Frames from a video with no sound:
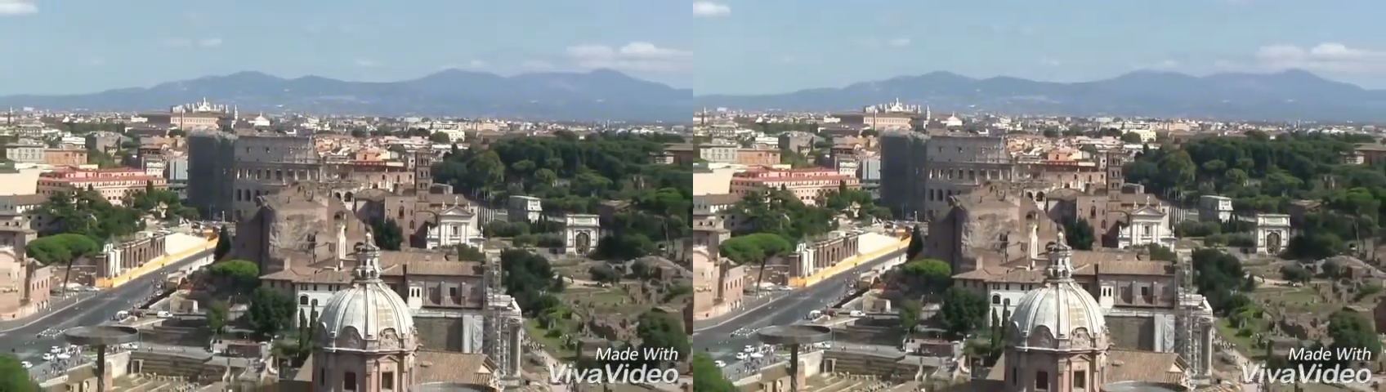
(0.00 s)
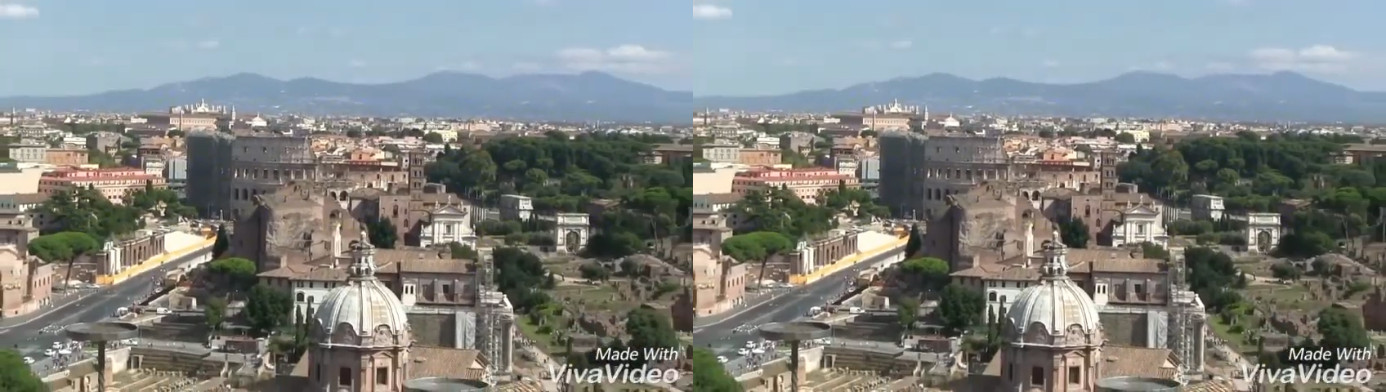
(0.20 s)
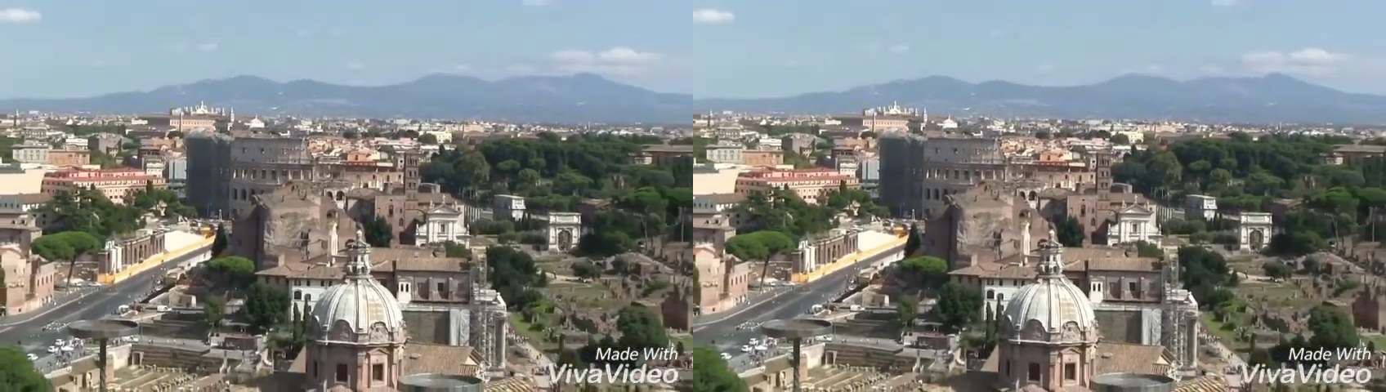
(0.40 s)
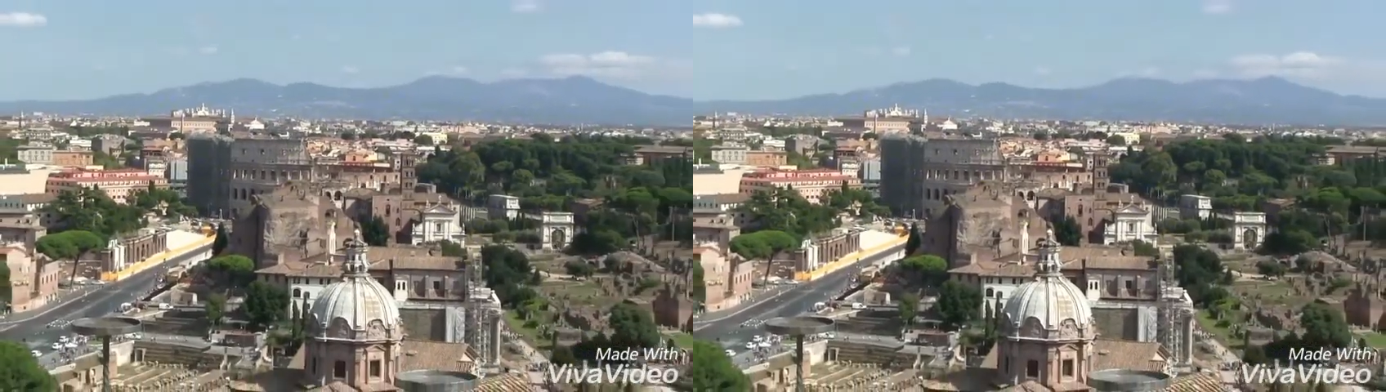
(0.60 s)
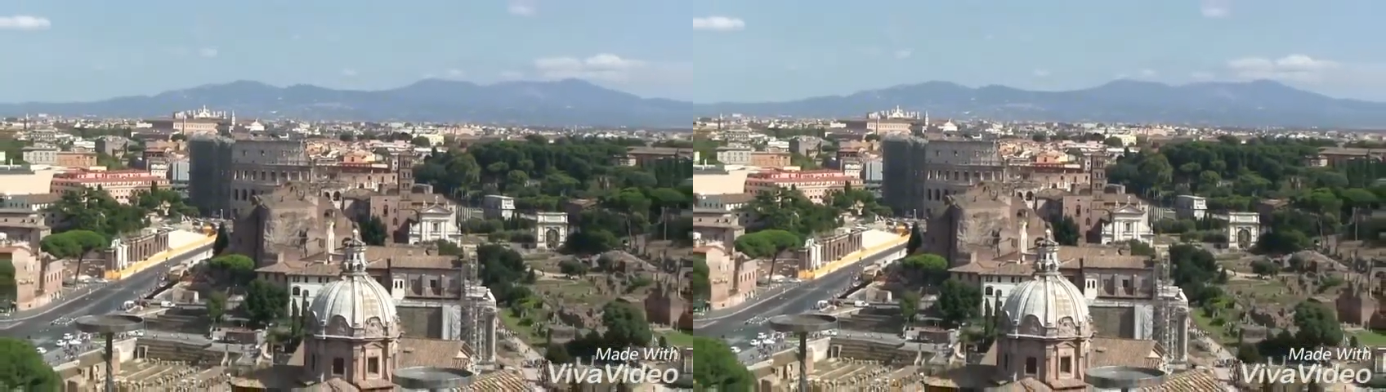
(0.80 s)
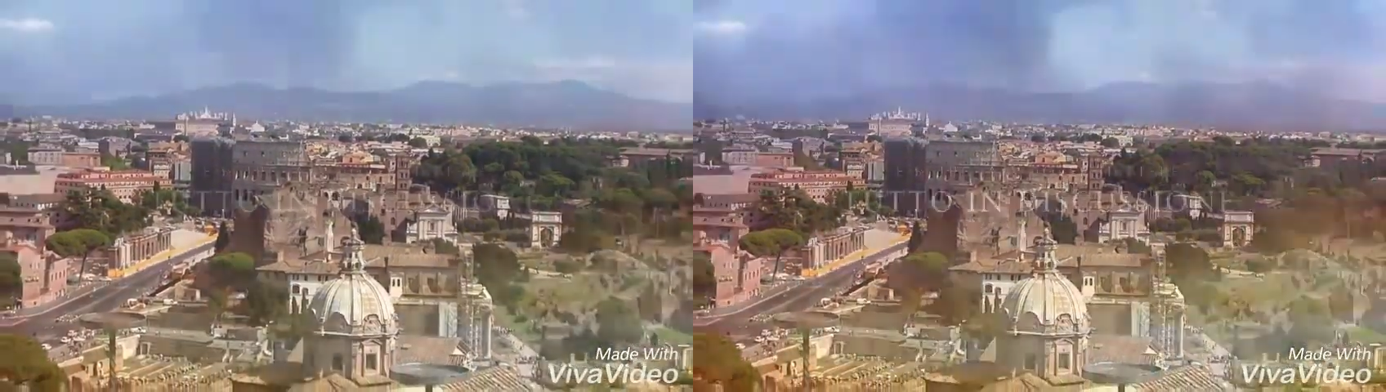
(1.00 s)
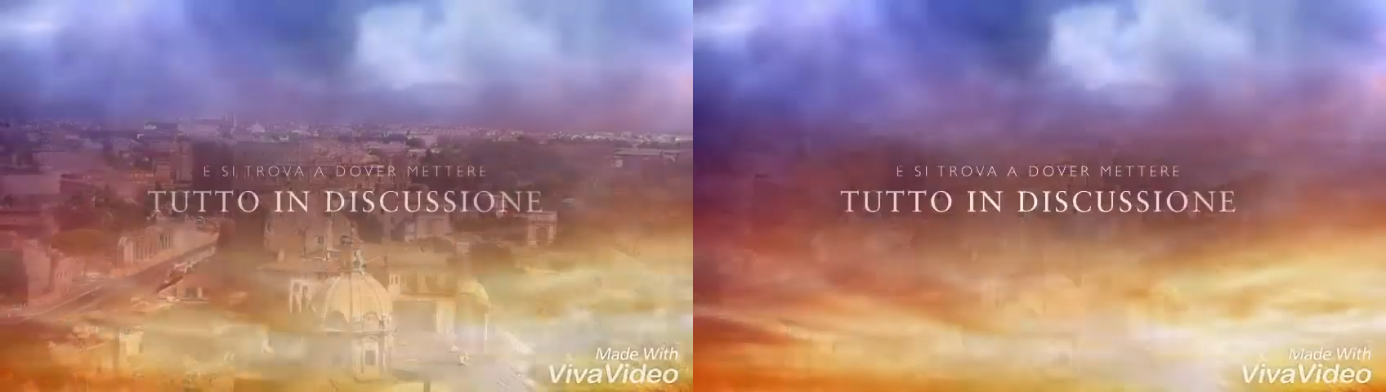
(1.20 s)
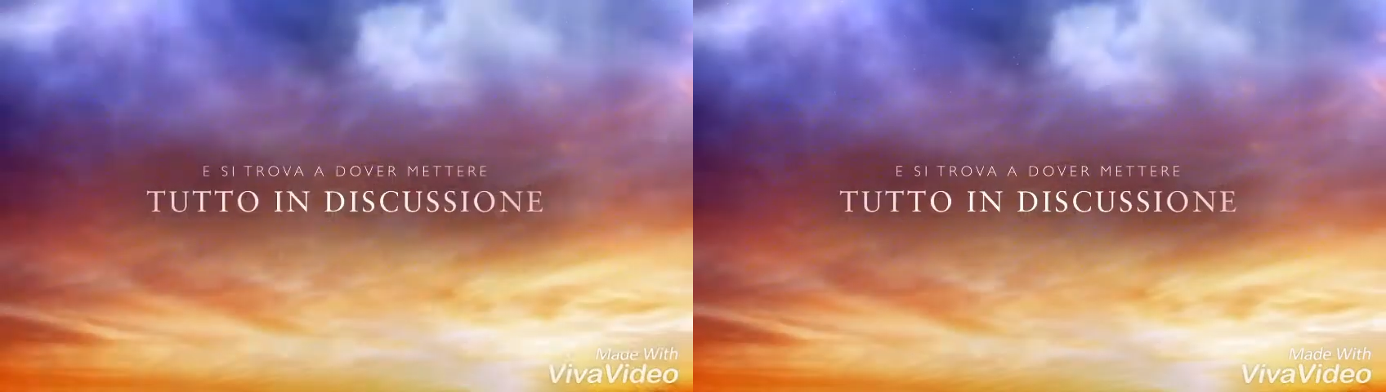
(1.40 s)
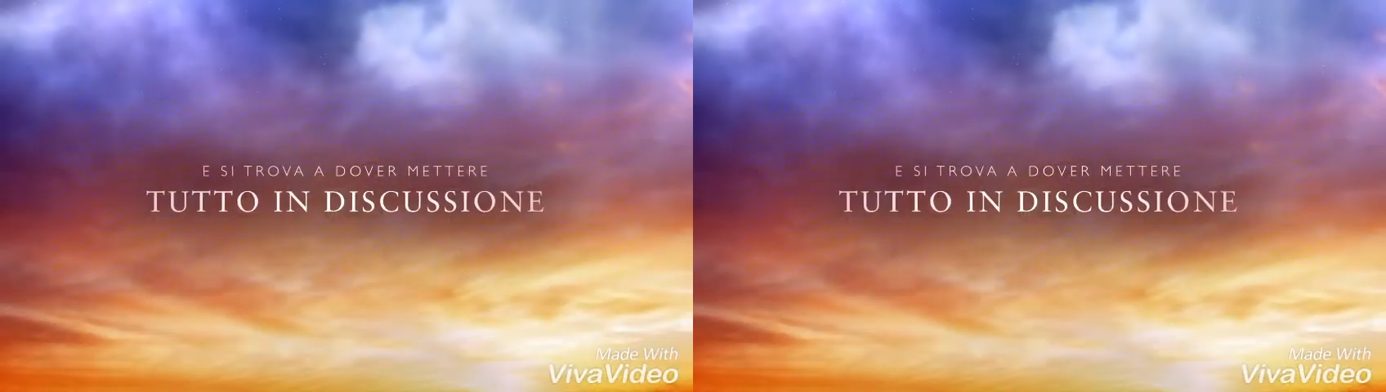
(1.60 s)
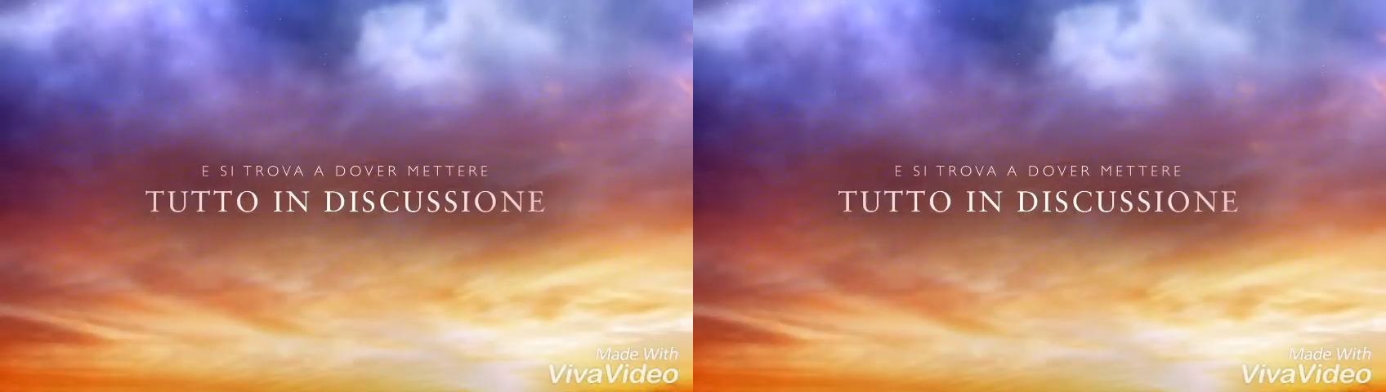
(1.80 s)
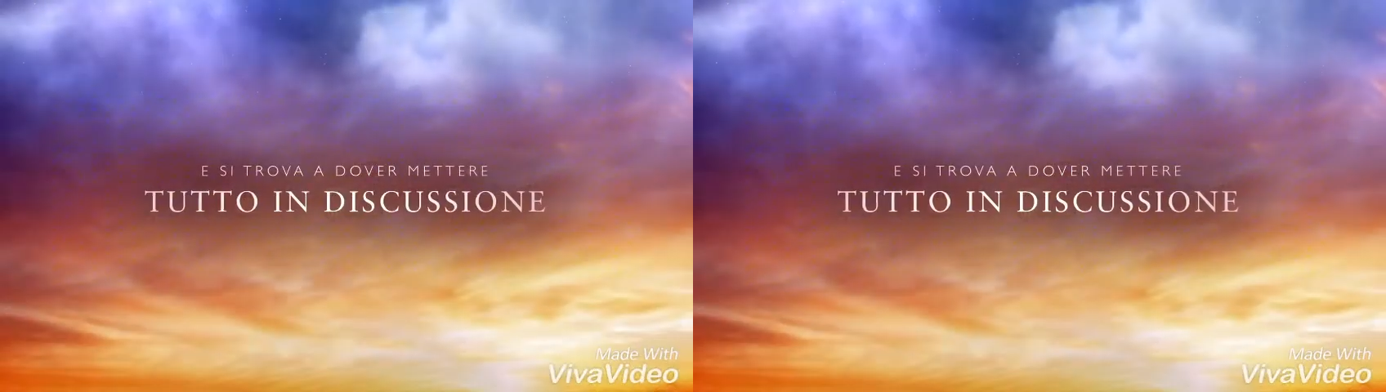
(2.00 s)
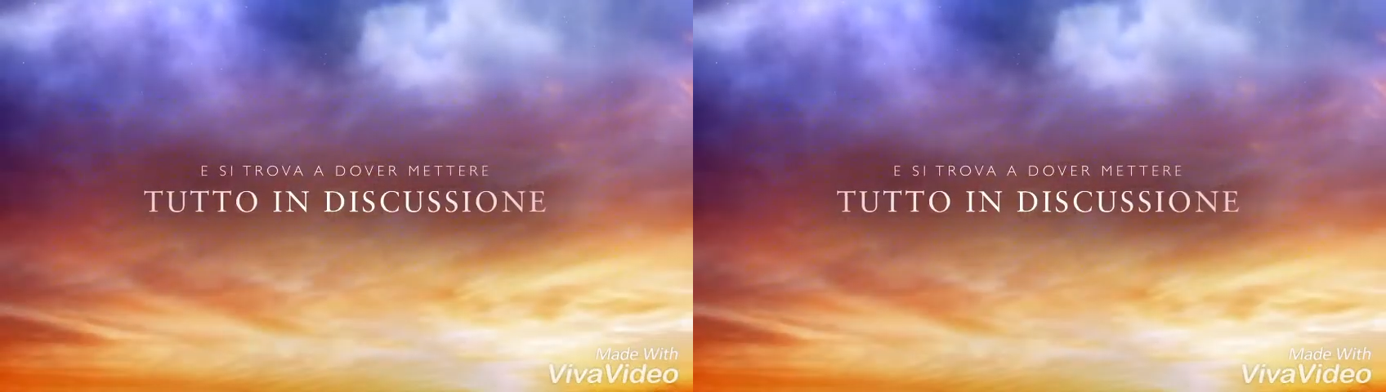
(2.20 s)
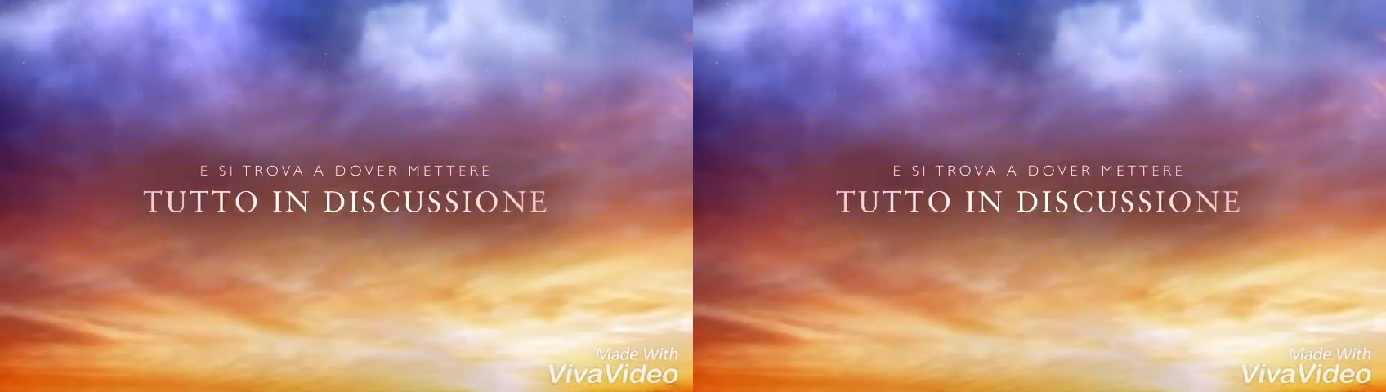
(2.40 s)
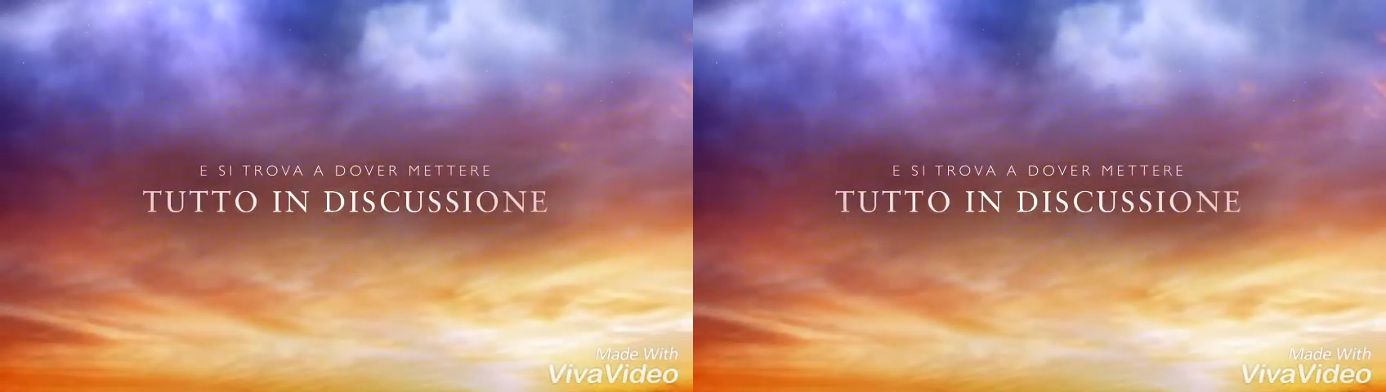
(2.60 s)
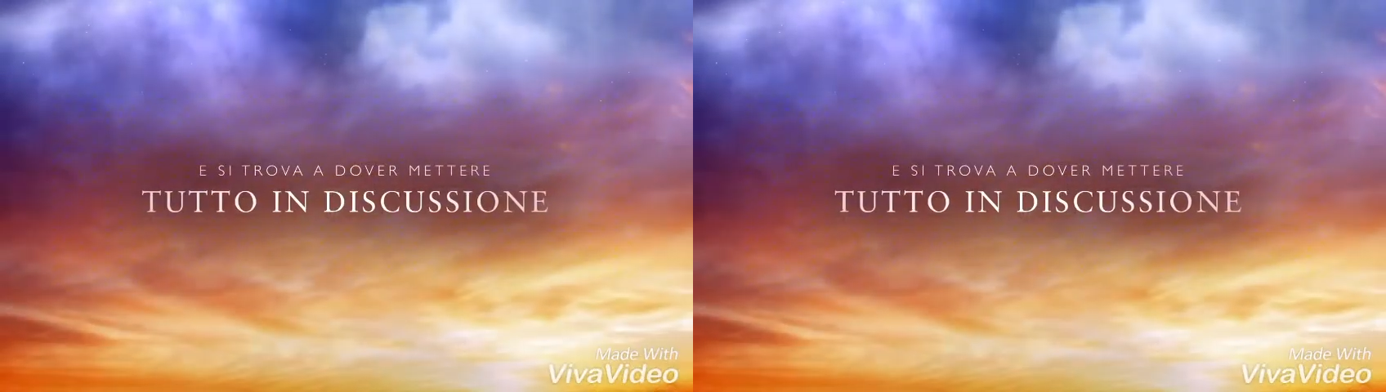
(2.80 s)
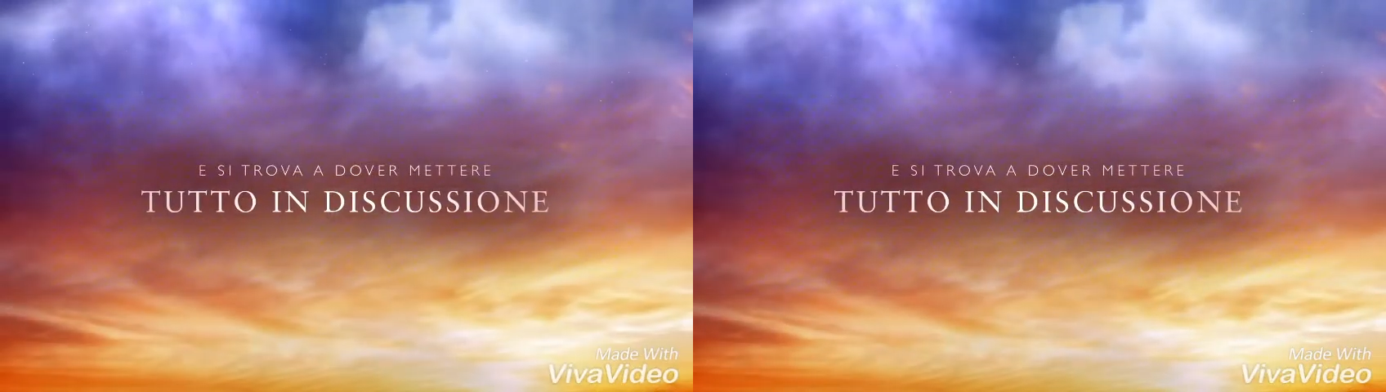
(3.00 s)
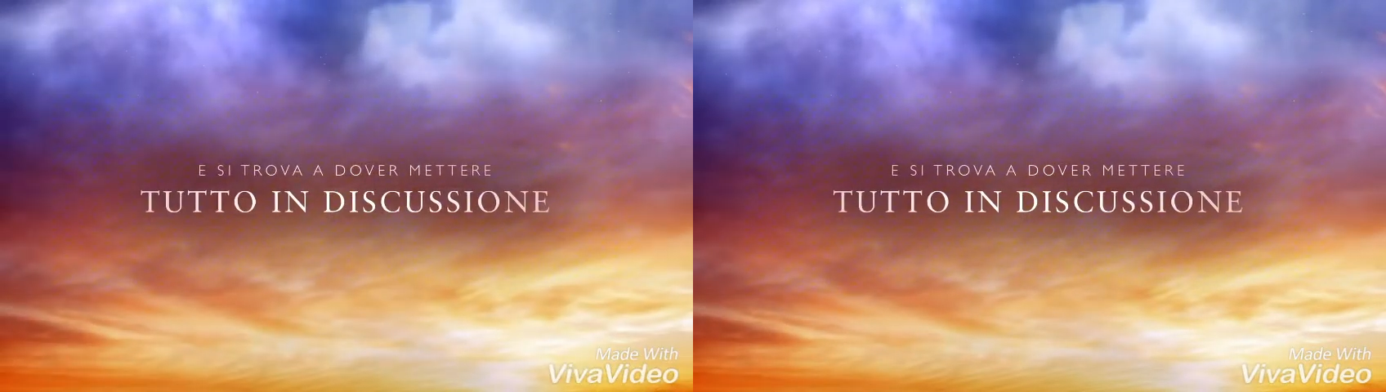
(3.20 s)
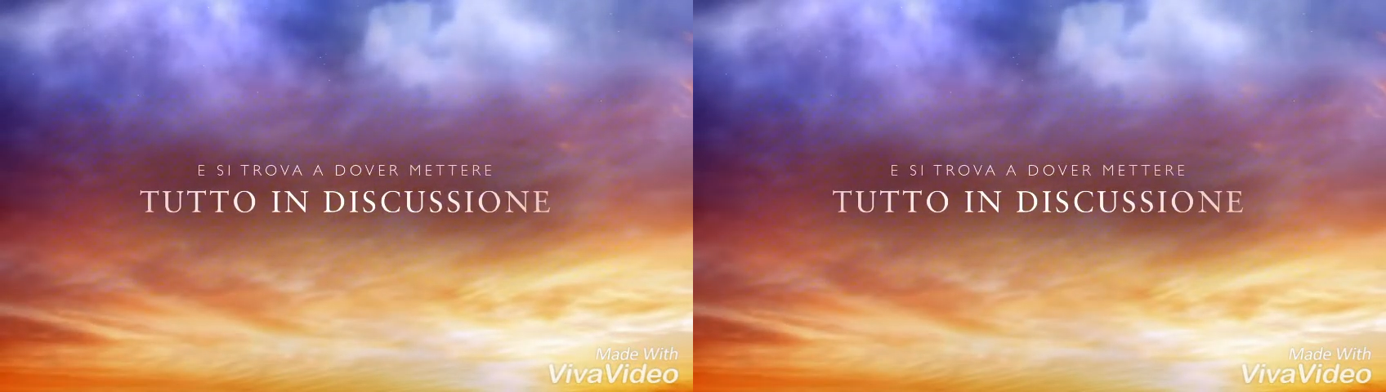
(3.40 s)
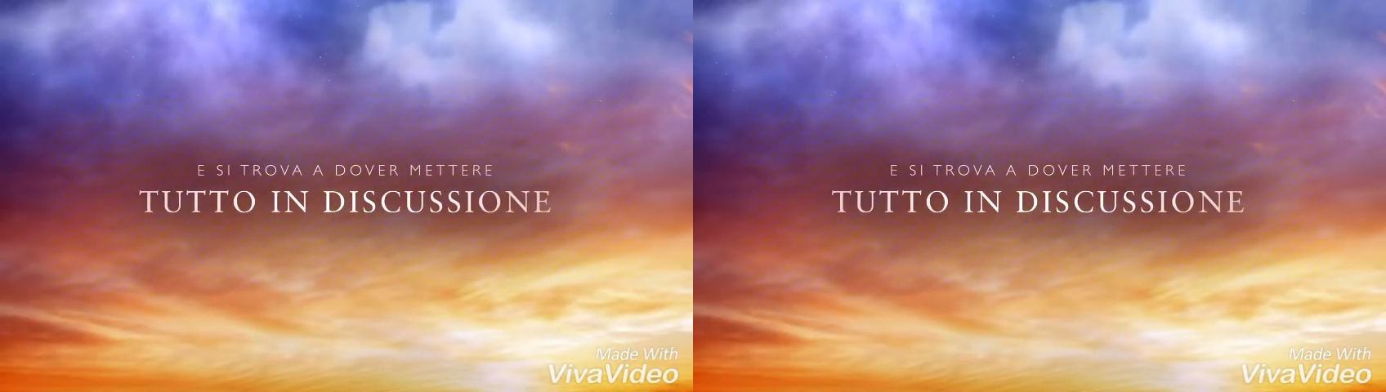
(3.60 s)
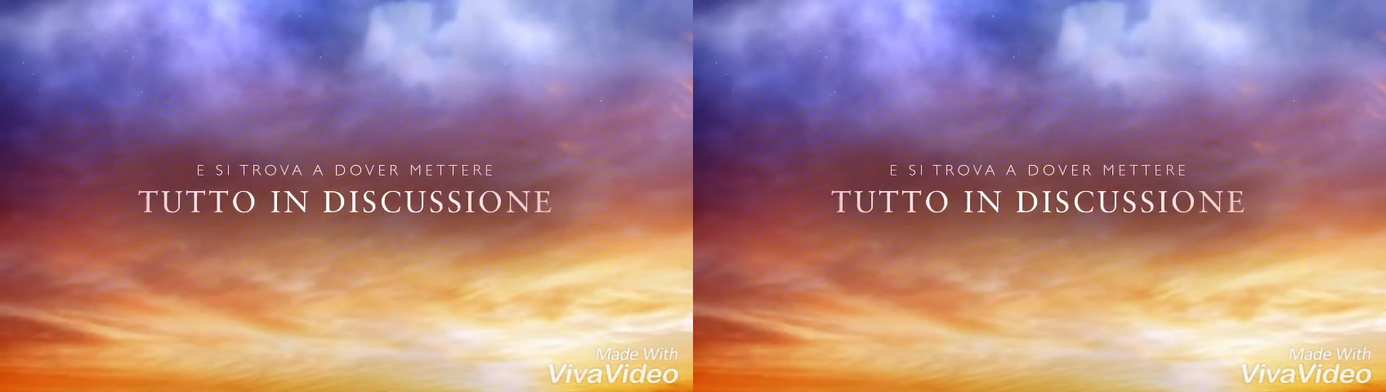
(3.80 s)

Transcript: [unreadable: no face in view]